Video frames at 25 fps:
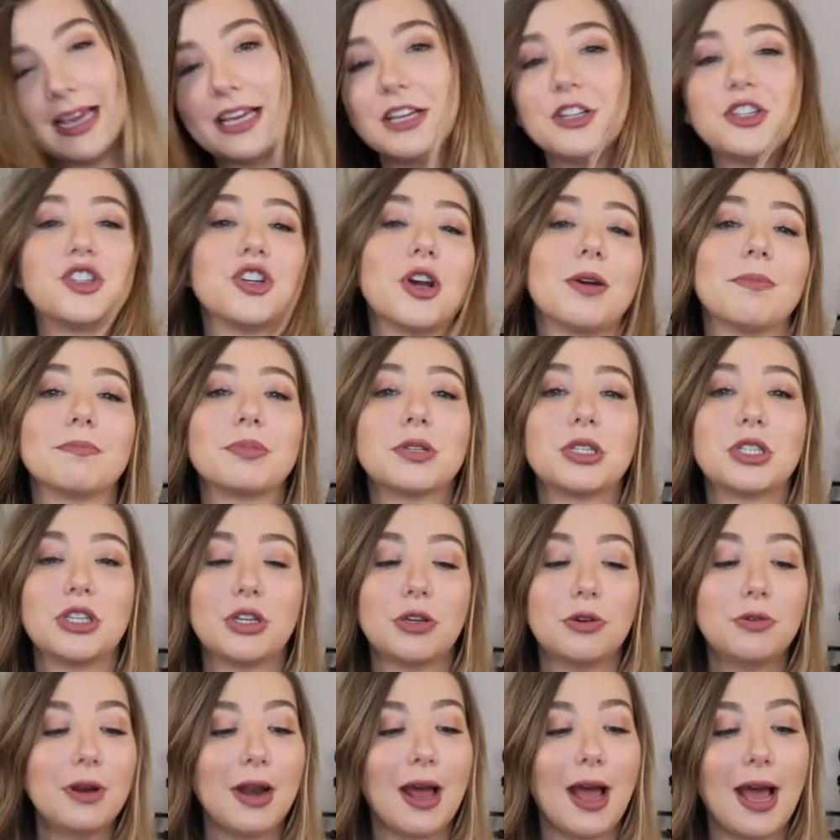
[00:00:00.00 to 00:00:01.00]
a
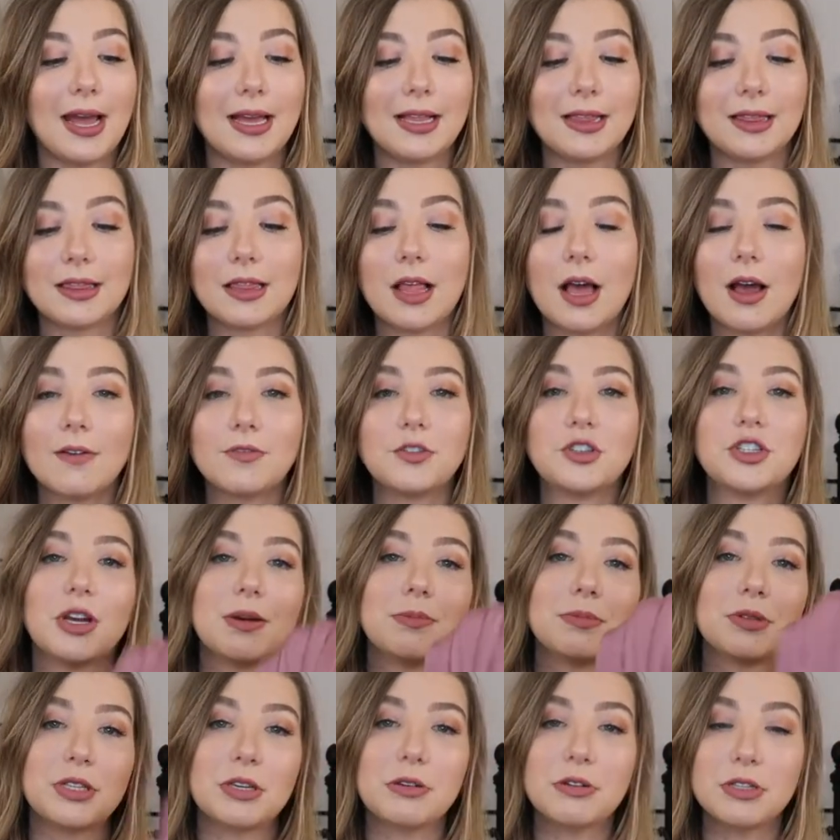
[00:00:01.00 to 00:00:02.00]
jumpsuit. I love
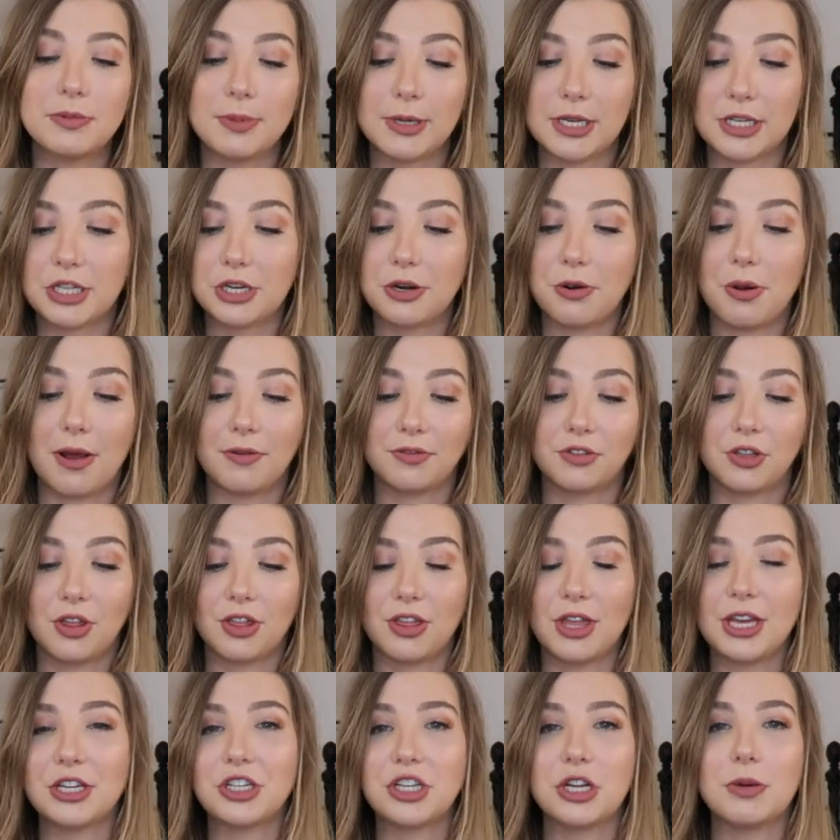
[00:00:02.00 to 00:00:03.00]
jumpsuits because you don't have to
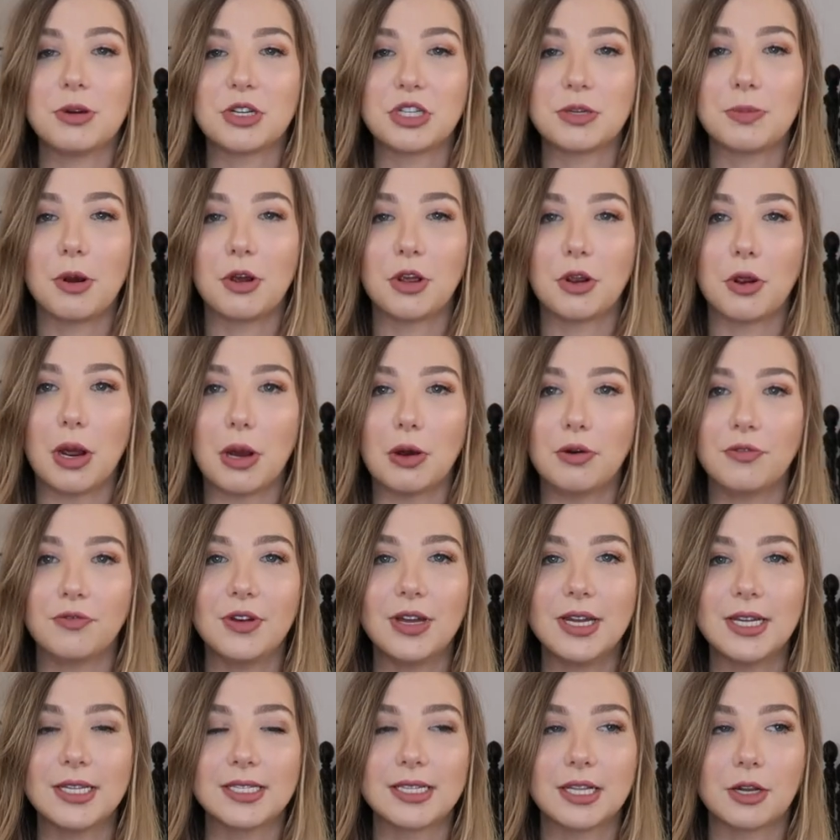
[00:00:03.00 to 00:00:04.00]
think too much about your
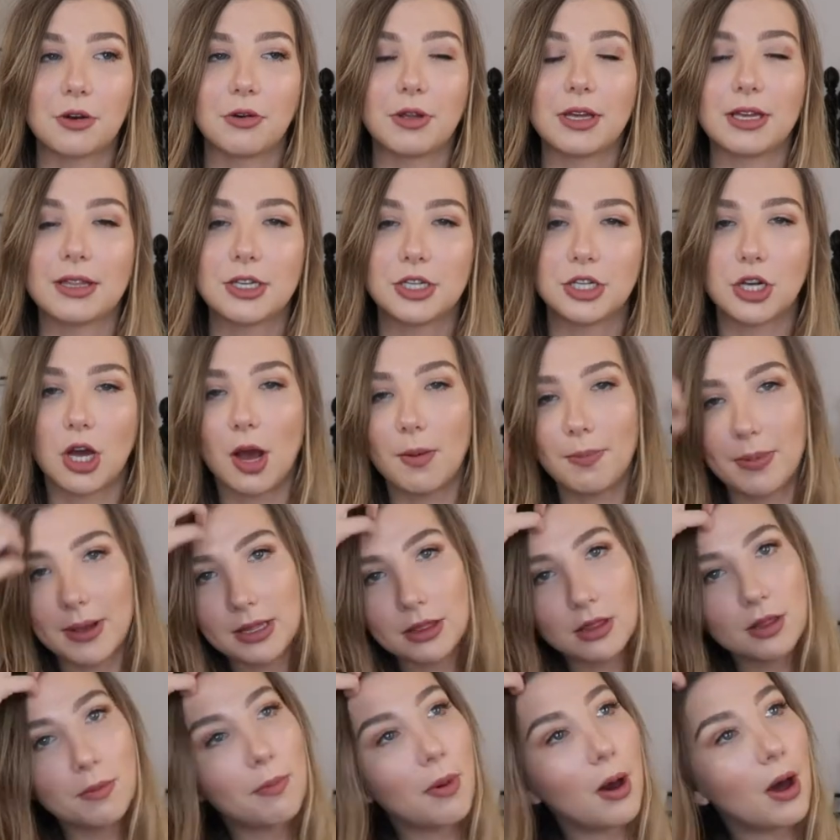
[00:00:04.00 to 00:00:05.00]
outfit. It's literally the top
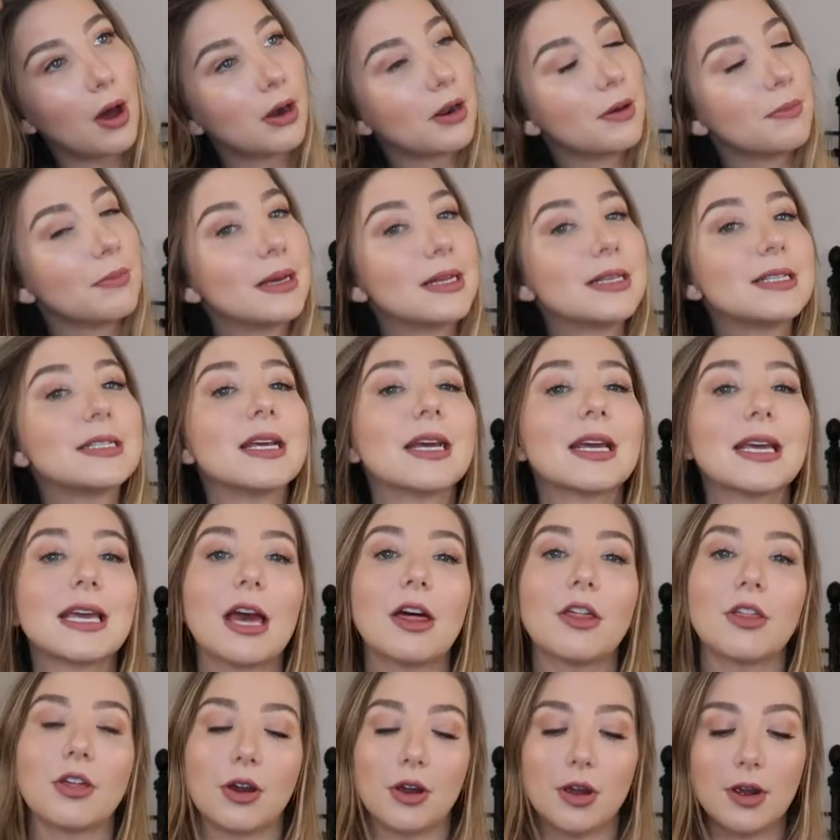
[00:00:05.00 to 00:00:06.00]
and the bottom
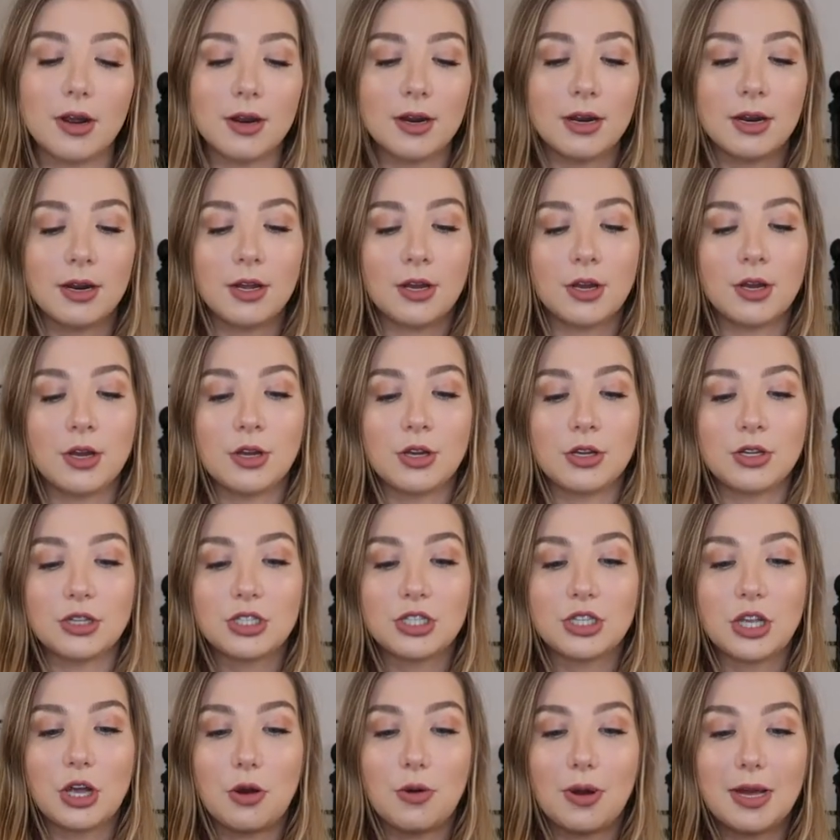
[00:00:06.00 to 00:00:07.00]
together.
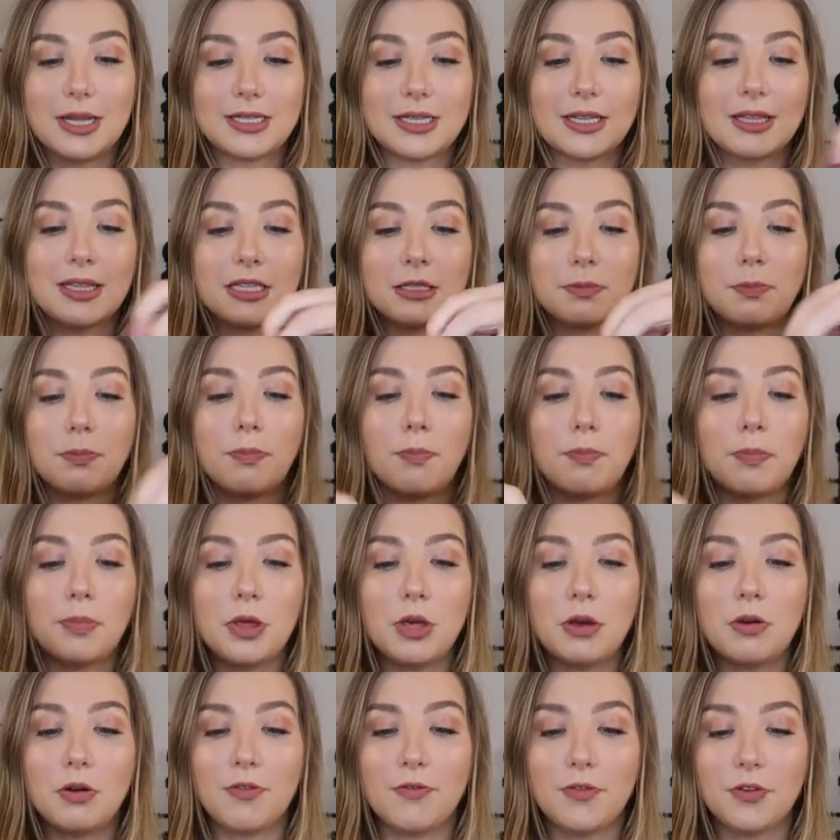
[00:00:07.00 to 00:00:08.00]
So it's in this
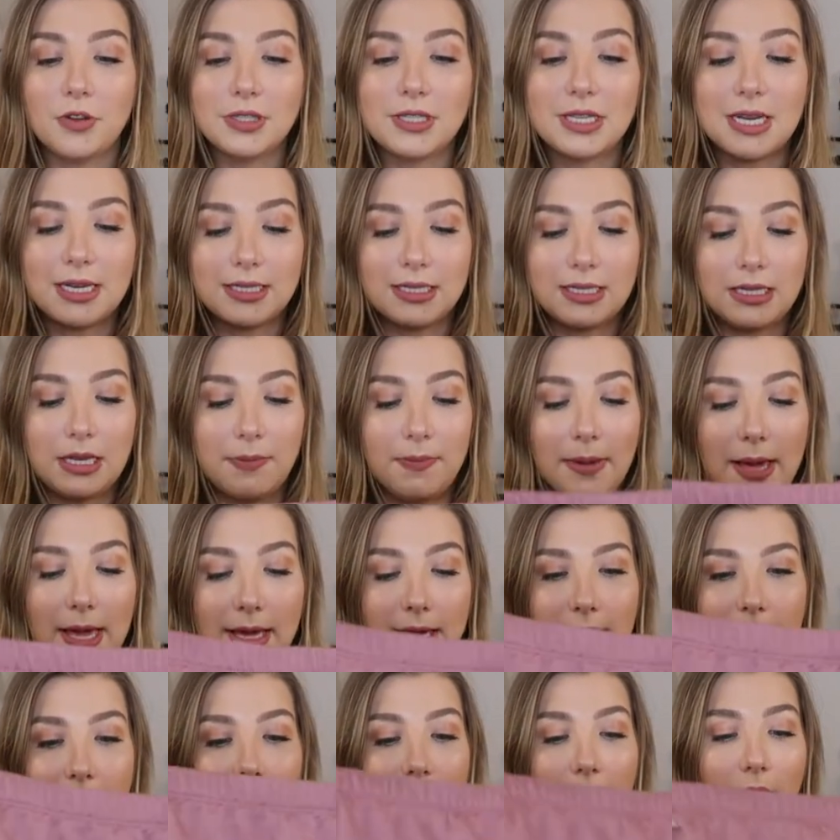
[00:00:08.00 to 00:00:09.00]
beautiful dusty
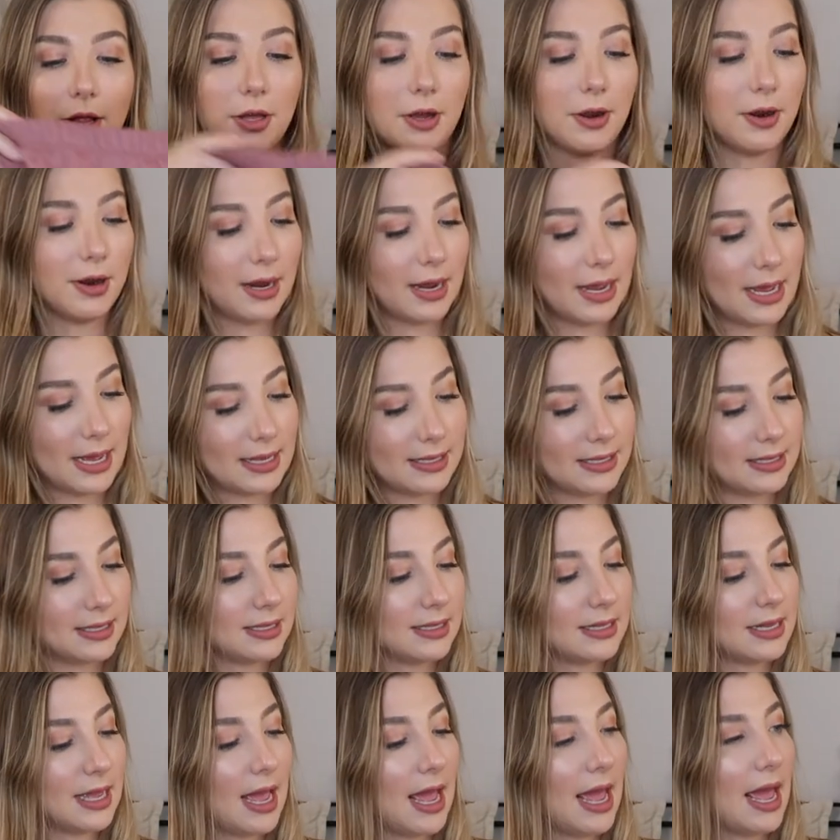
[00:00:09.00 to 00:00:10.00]
pink color.
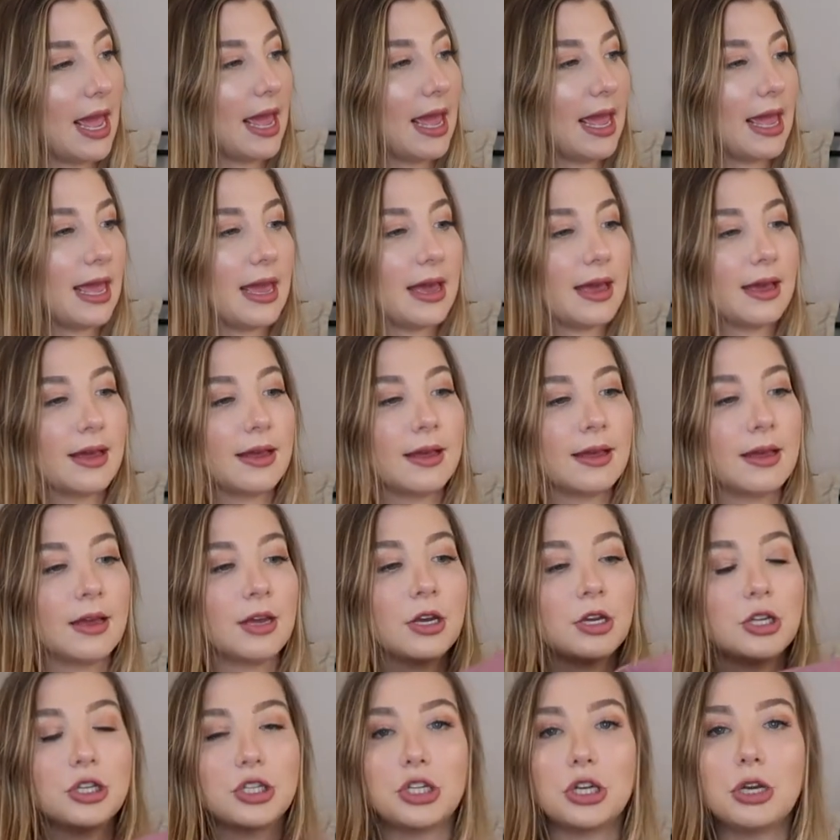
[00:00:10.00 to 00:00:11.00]
It's a
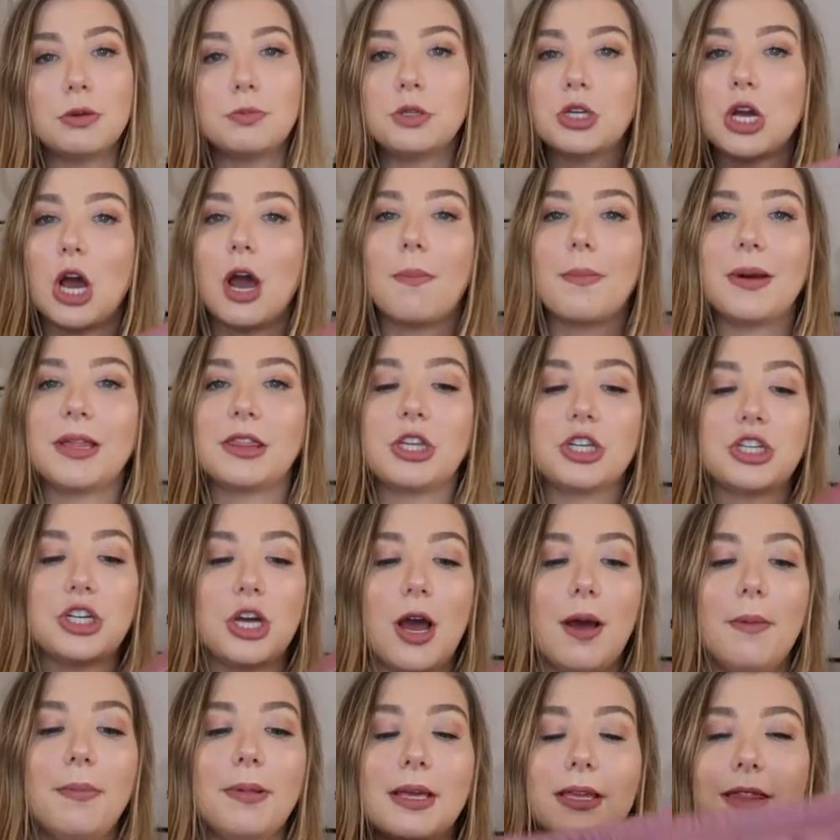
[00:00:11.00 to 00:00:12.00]
tube top at the
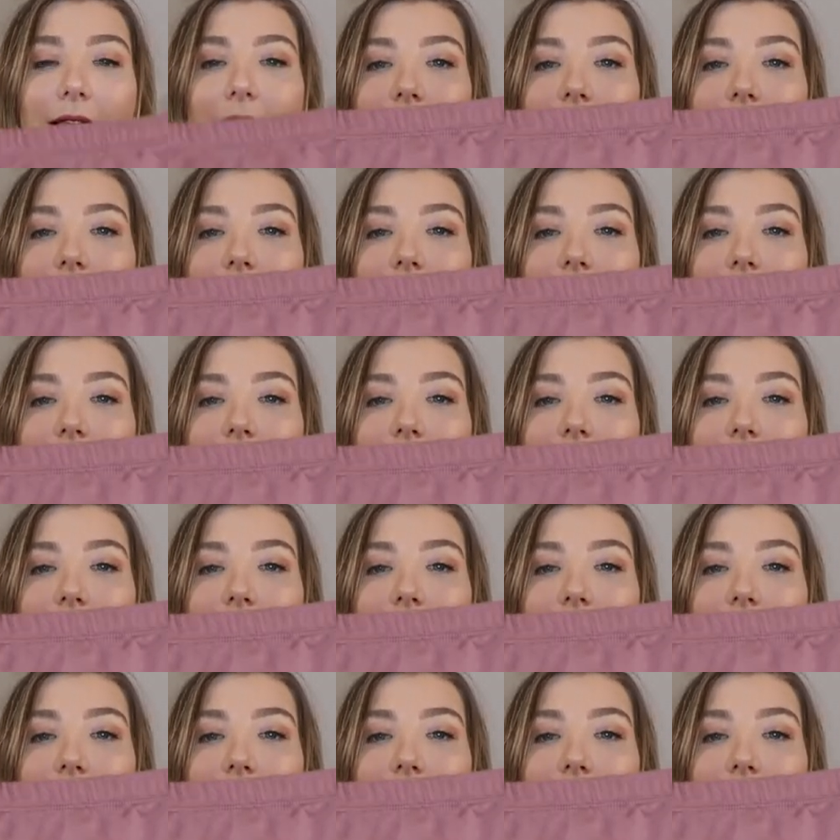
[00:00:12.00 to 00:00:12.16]
top like